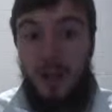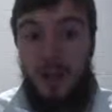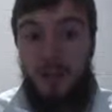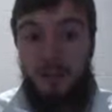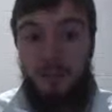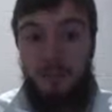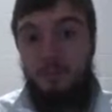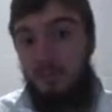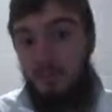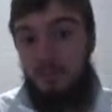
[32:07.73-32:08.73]
Town
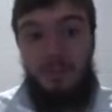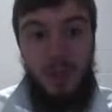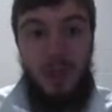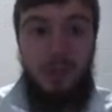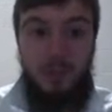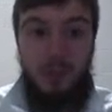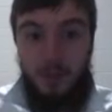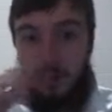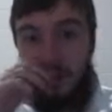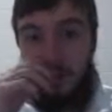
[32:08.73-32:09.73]
Tower,
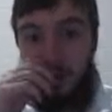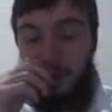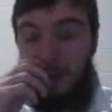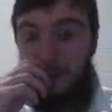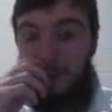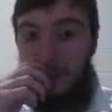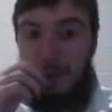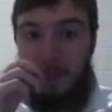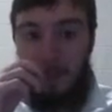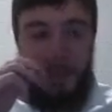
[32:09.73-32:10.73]
the Pokemon Tower.
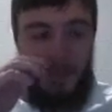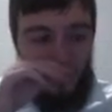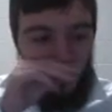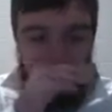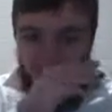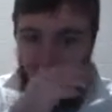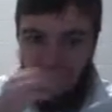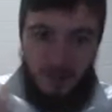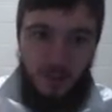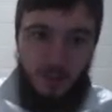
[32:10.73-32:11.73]

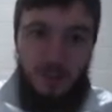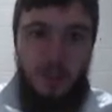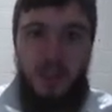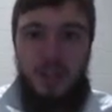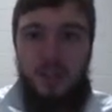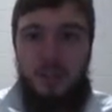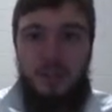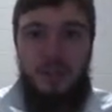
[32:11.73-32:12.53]
The only way to